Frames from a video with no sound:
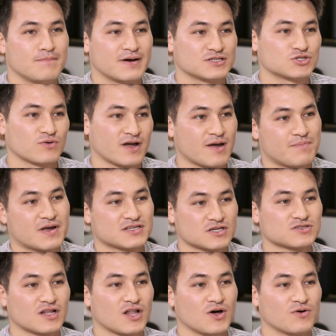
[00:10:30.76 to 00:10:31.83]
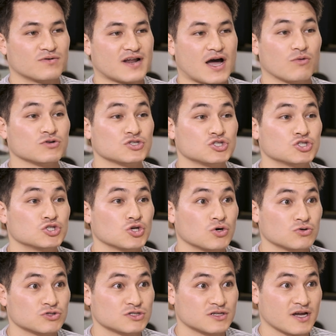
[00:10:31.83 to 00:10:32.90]
But so because I was alone, I was
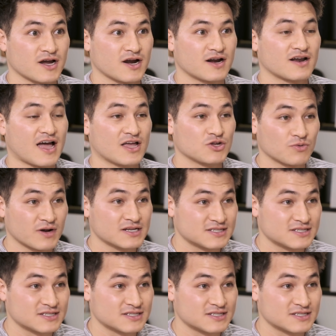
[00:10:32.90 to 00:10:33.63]
so scared. You know what I